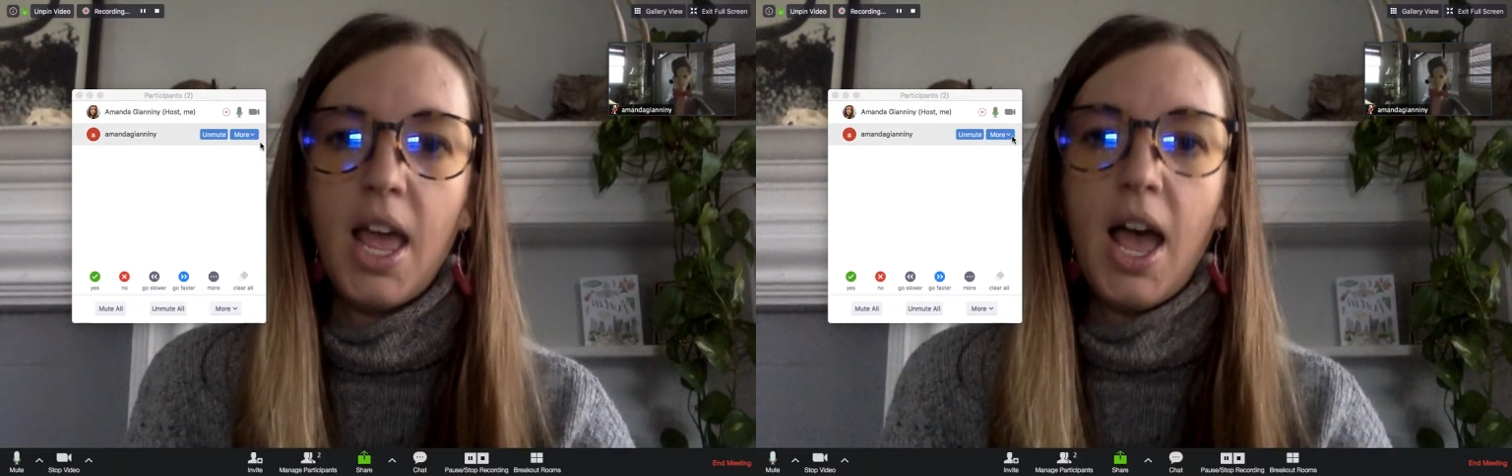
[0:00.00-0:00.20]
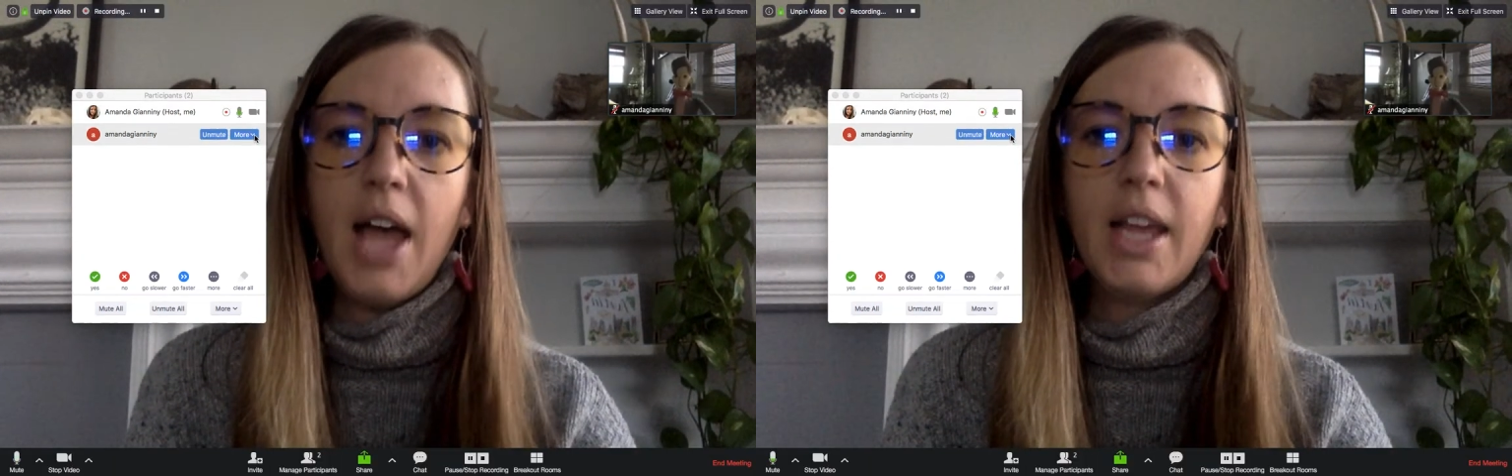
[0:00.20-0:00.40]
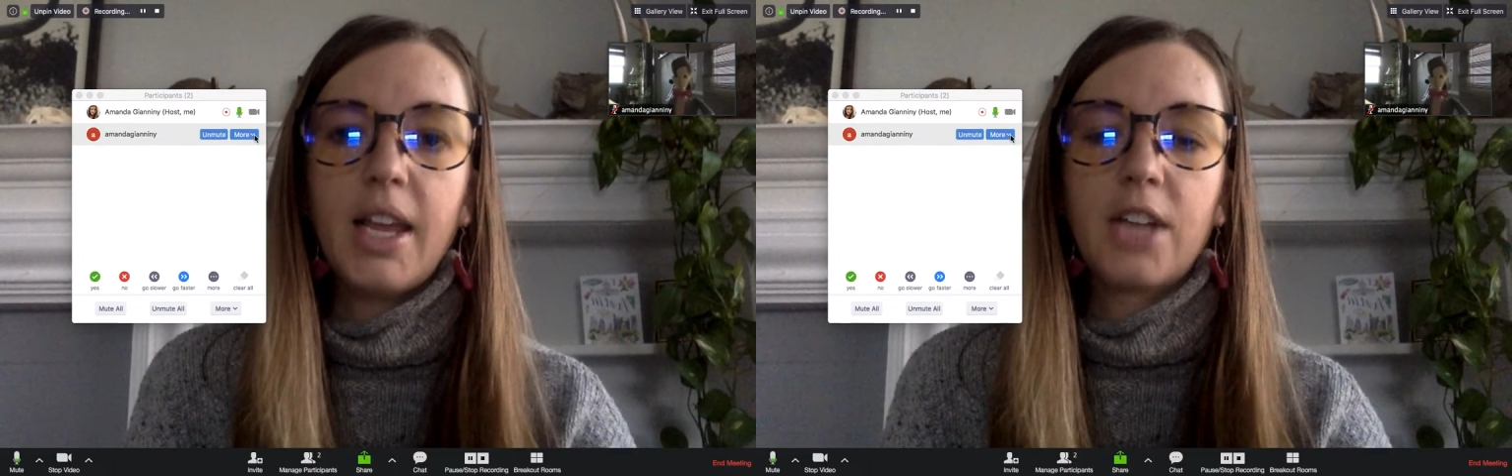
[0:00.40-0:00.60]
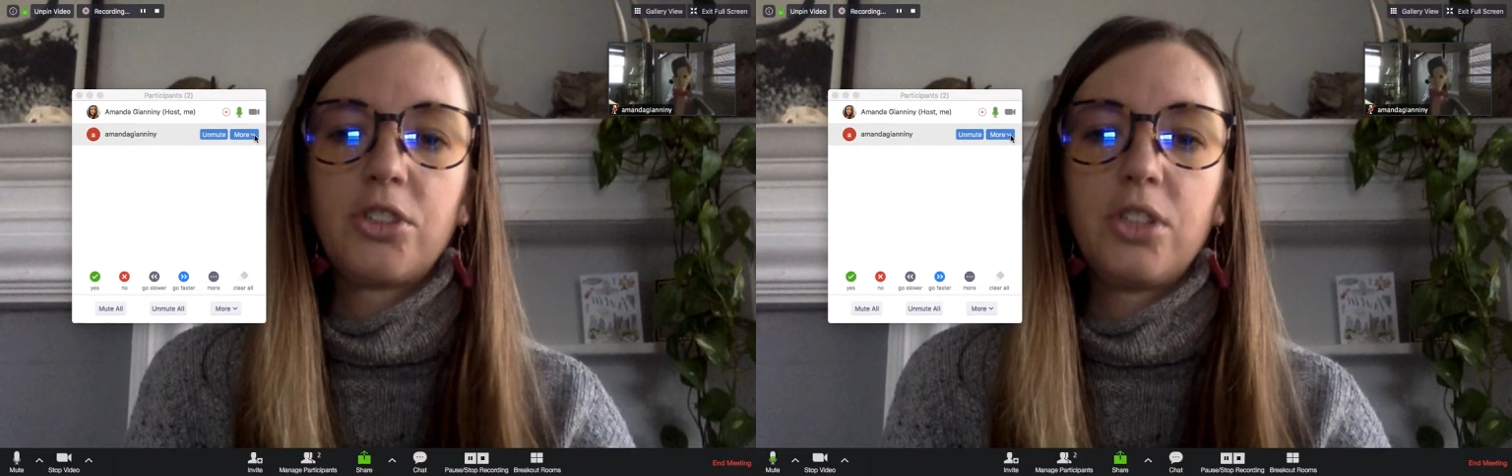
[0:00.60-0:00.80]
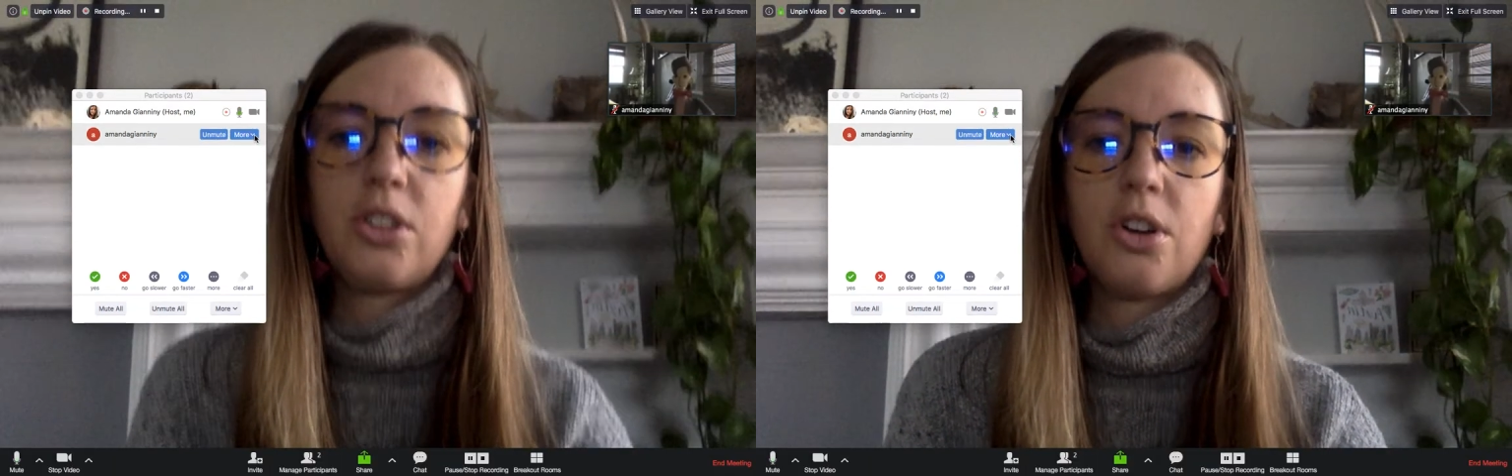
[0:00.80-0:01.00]
I can
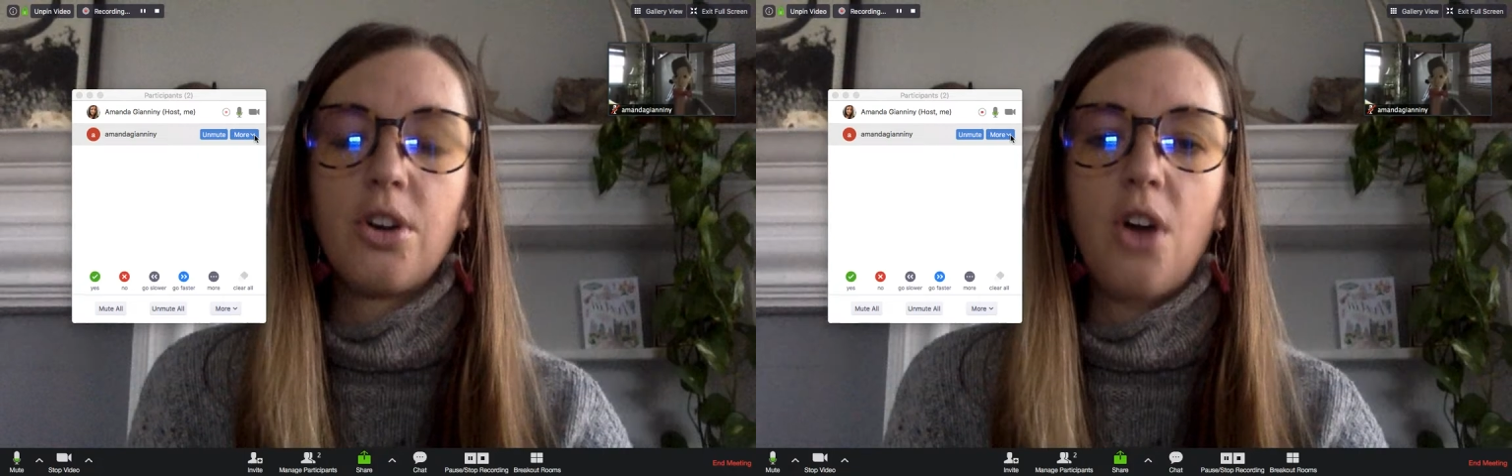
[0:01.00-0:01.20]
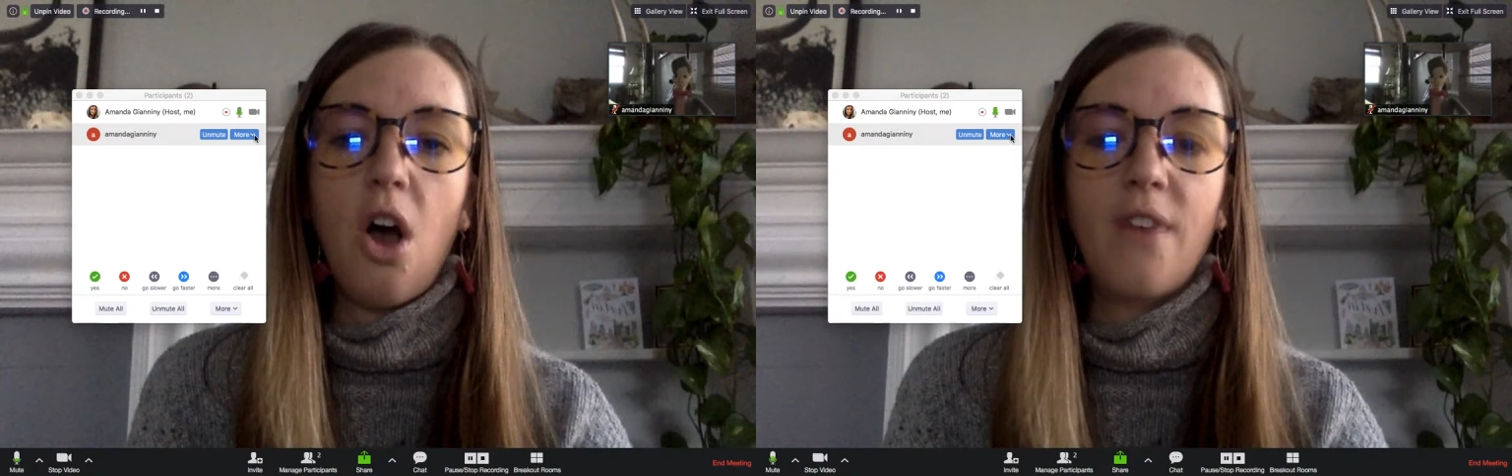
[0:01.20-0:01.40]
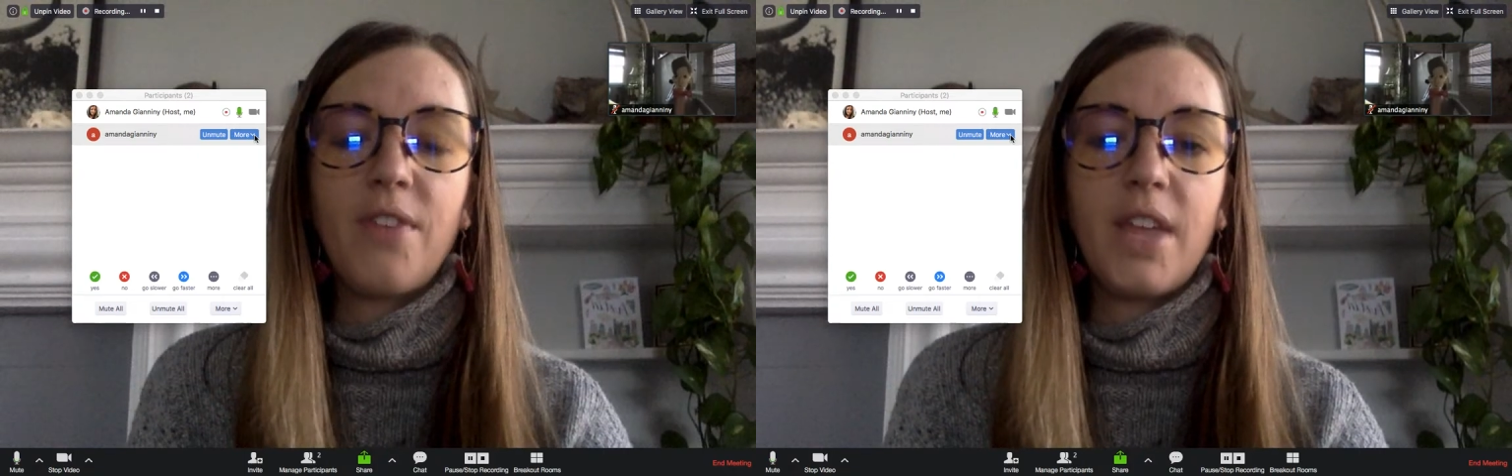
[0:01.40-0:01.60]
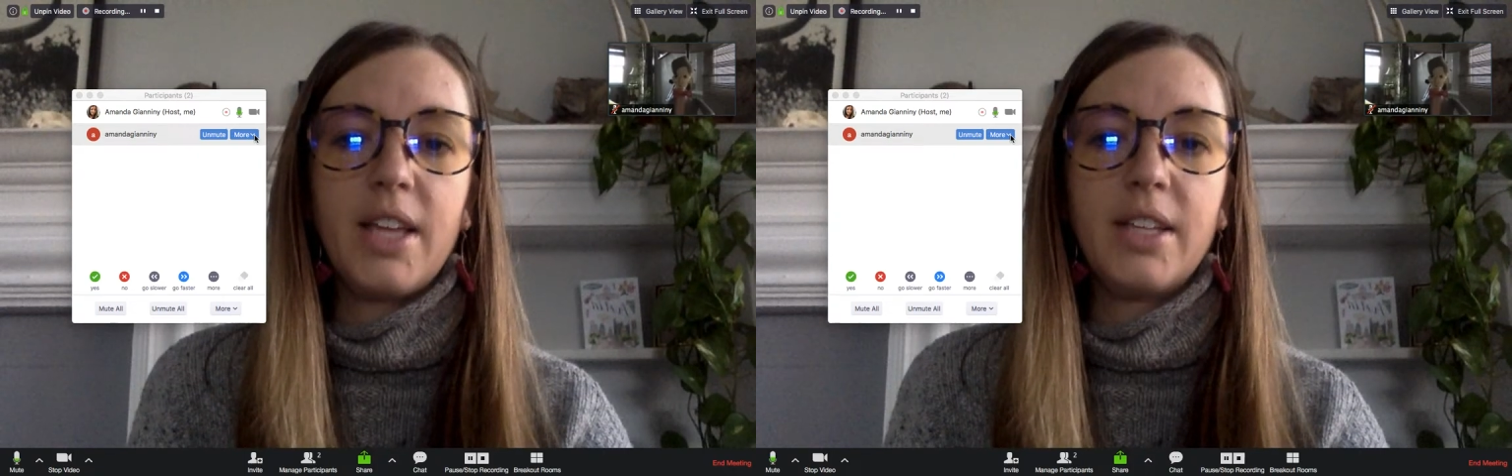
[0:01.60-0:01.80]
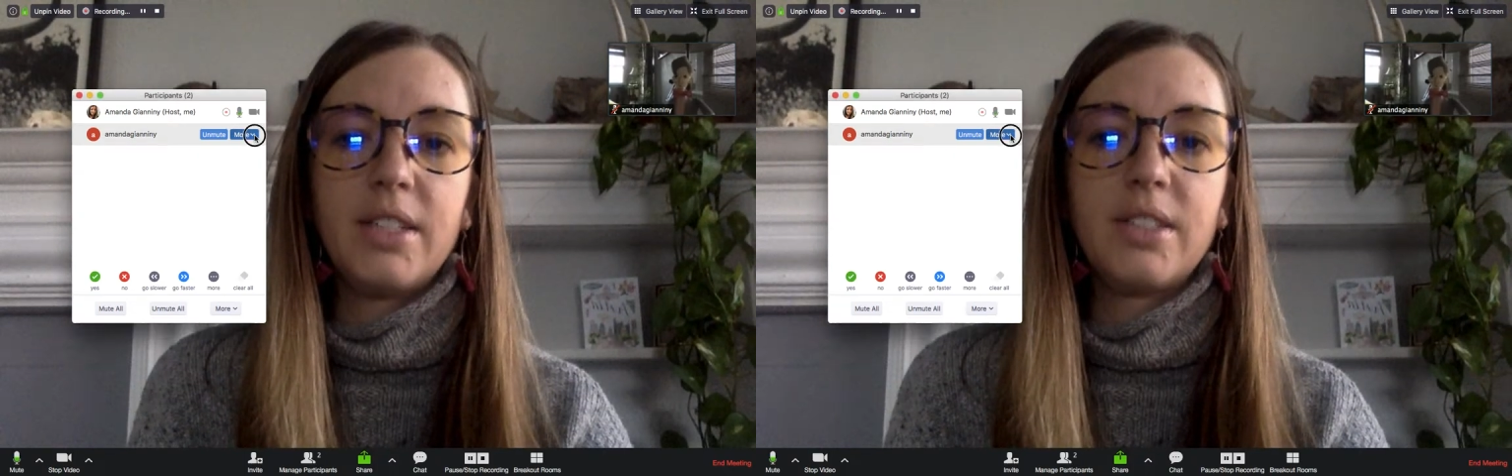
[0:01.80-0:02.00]
actually turn off
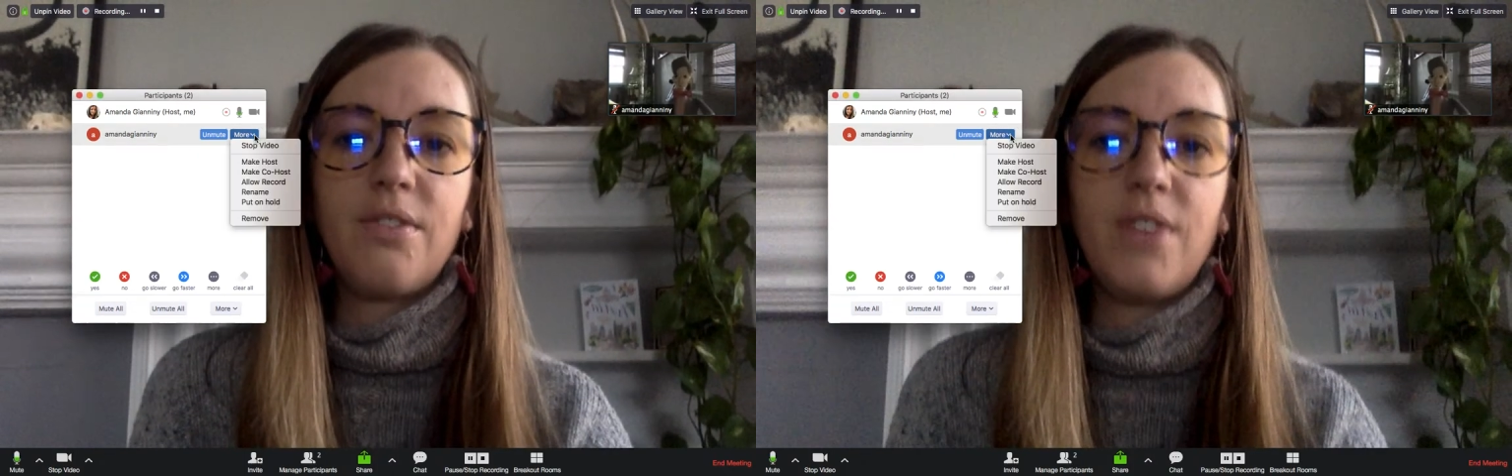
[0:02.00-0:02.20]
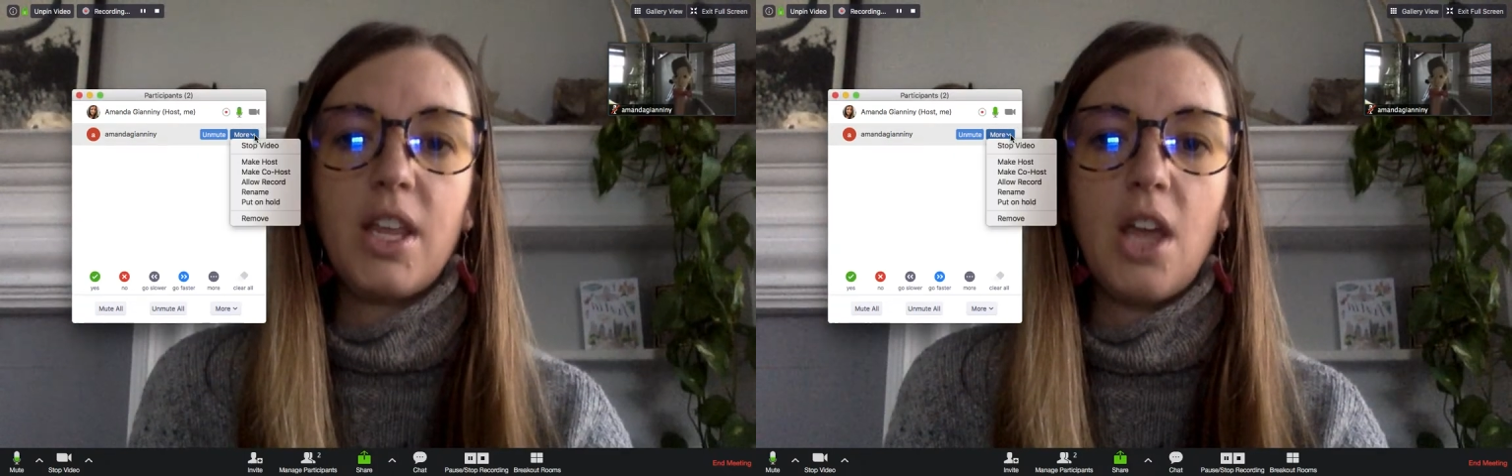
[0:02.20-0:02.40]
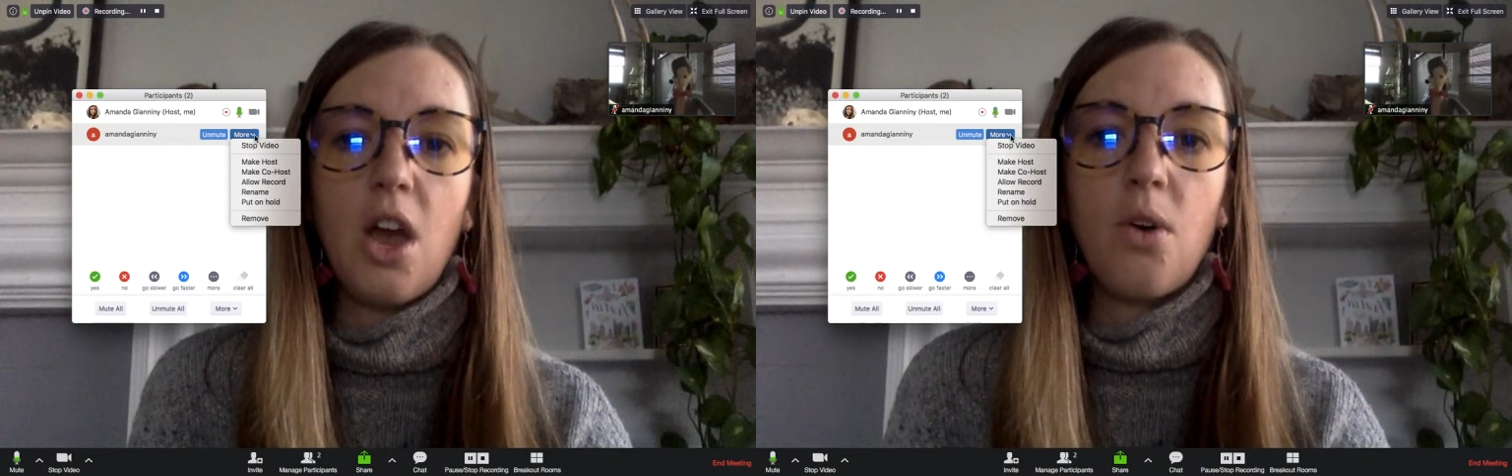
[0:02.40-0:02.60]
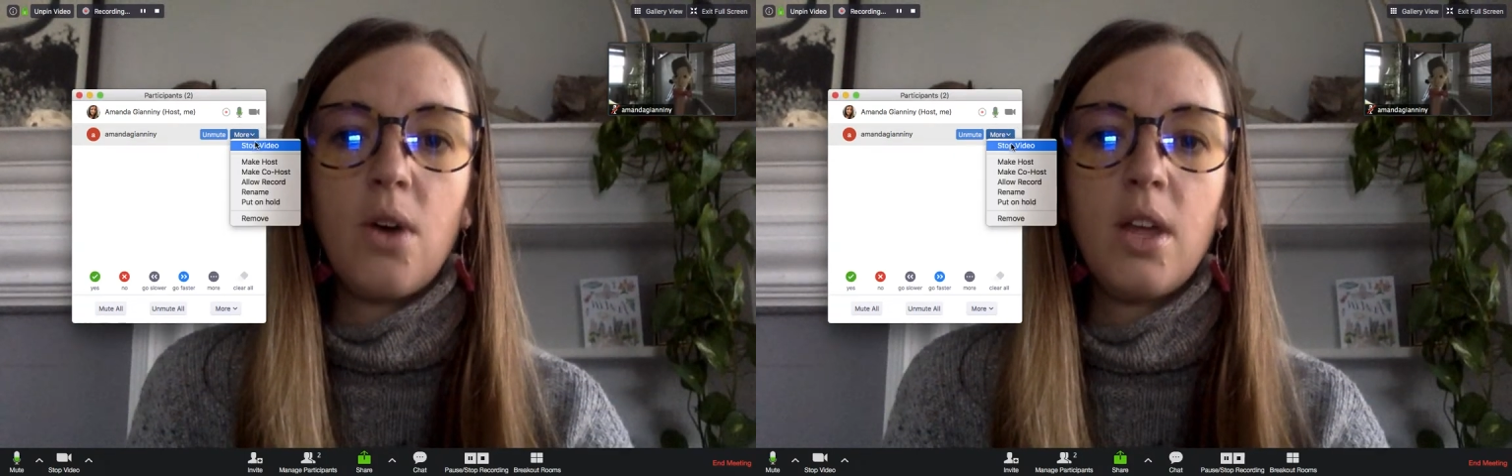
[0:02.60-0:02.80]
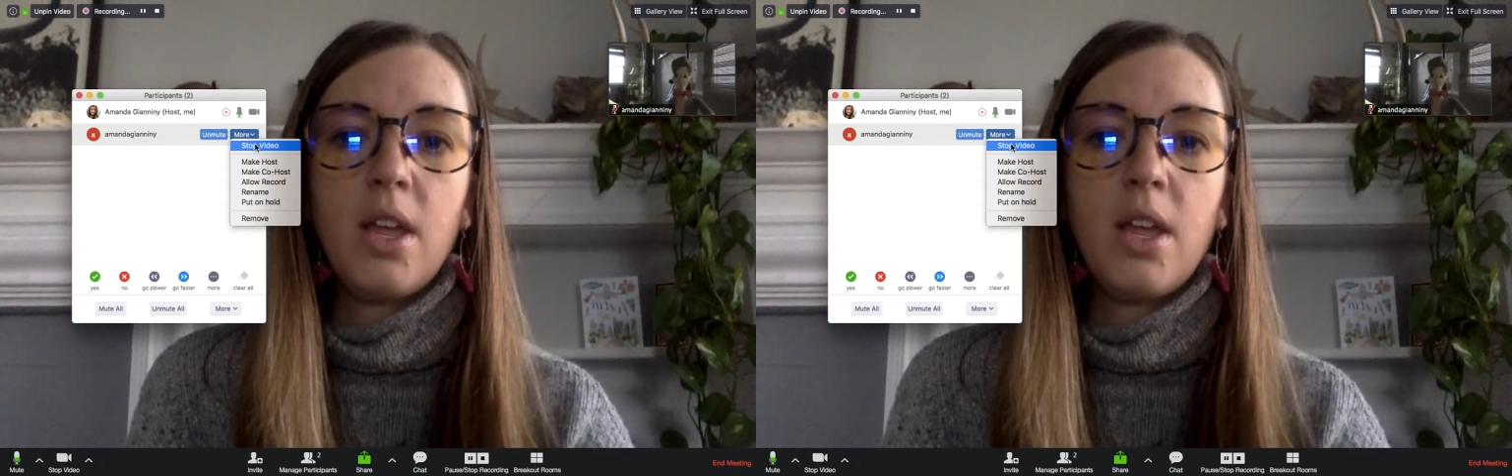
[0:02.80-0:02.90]
his video.